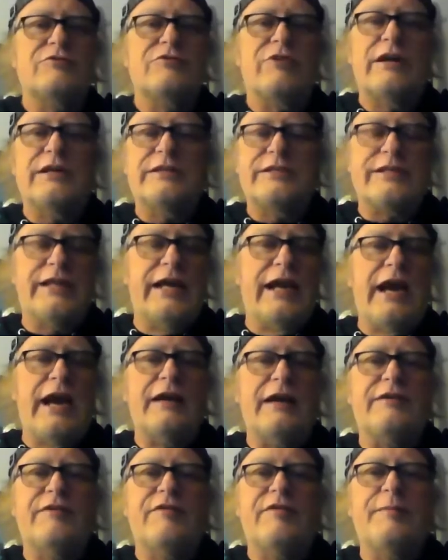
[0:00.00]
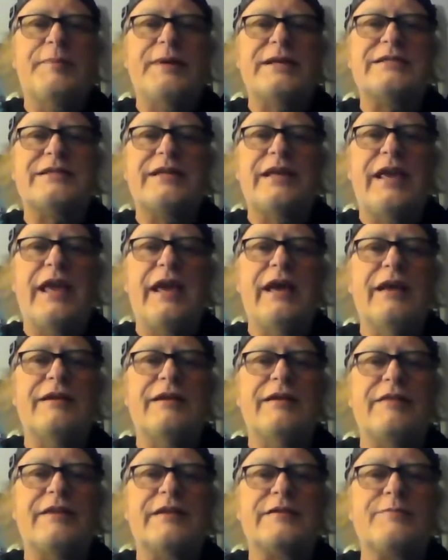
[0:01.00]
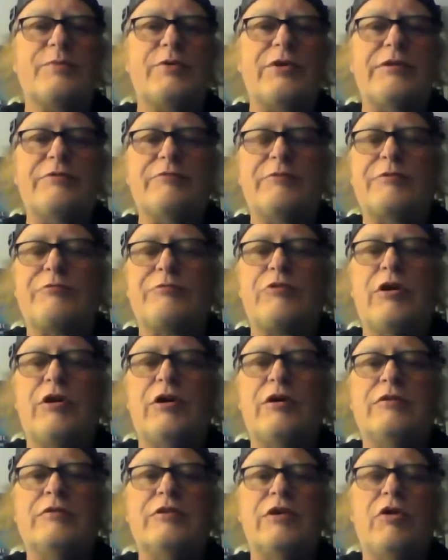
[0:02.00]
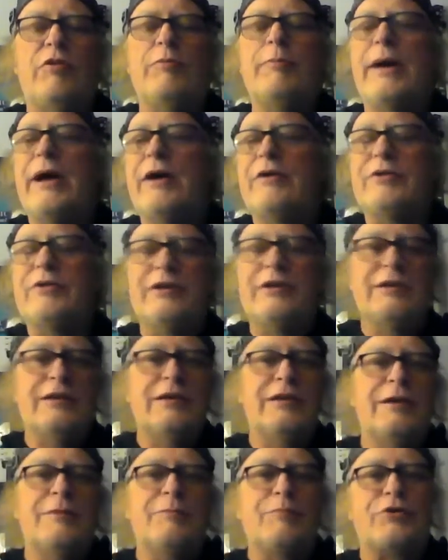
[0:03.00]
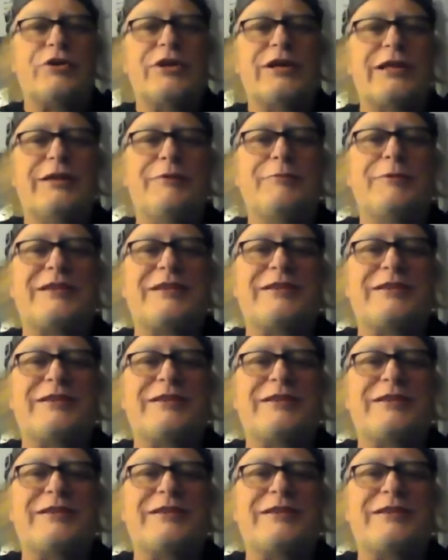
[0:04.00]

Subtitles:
try to stay active the best they can at this point when we're all homebound, particularly